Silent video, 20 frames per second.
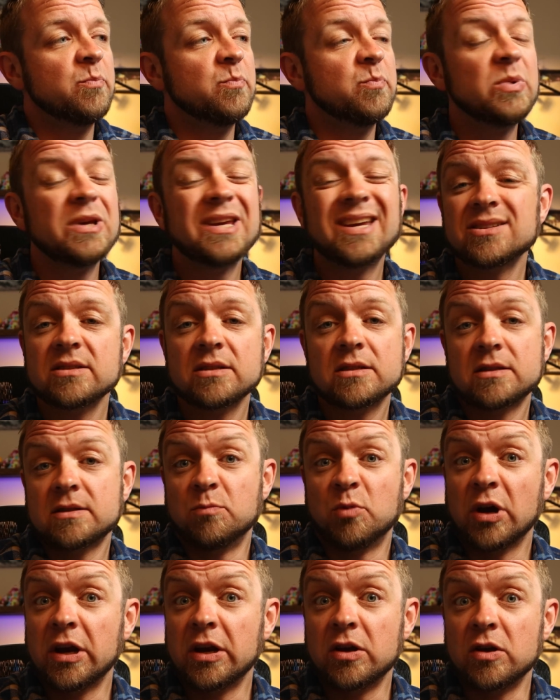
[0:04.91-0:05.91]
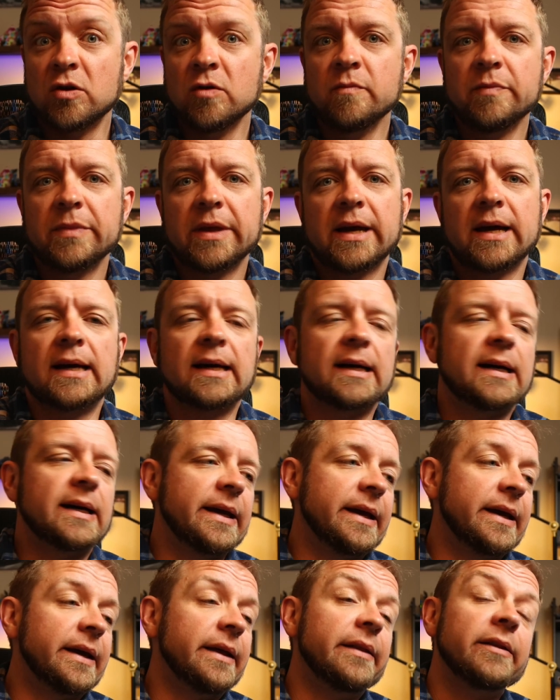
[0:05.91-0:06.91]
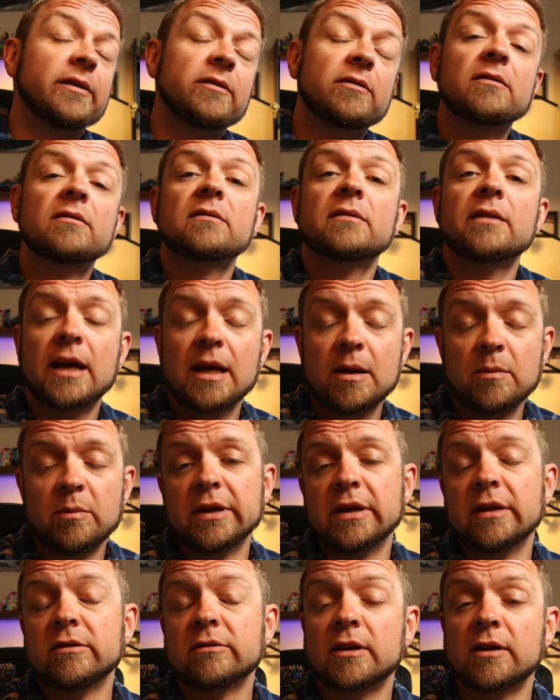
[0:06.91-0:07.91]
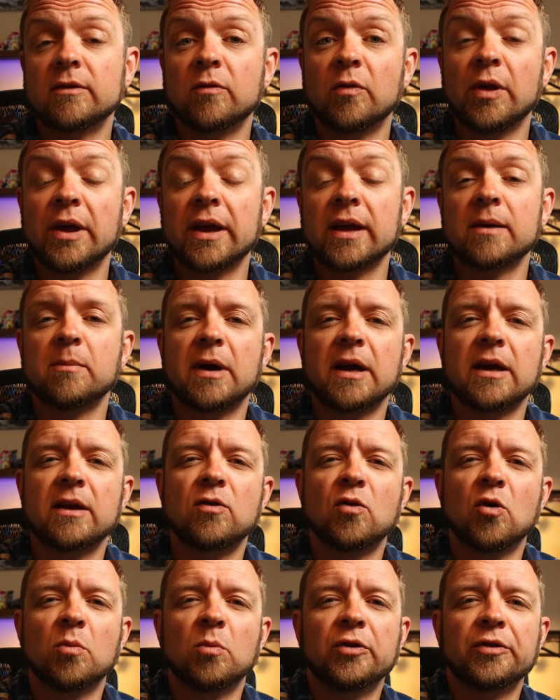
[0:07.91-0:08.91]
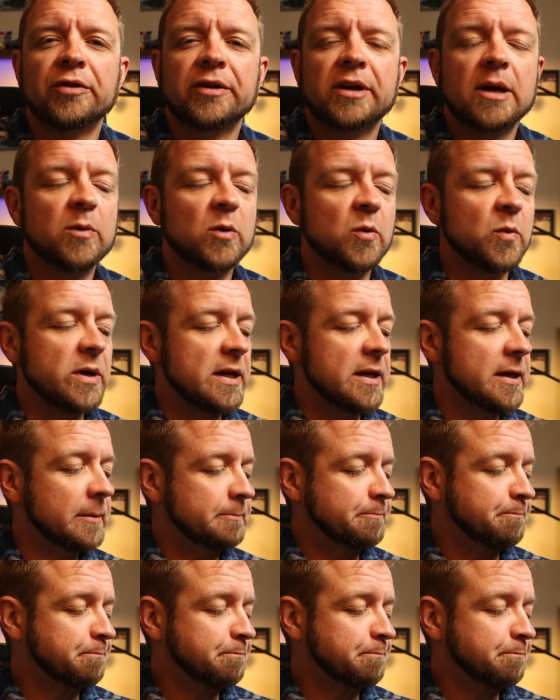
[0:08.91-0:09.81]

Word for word: Because it's brand new, uh, and this is timely instead of like my normal couple week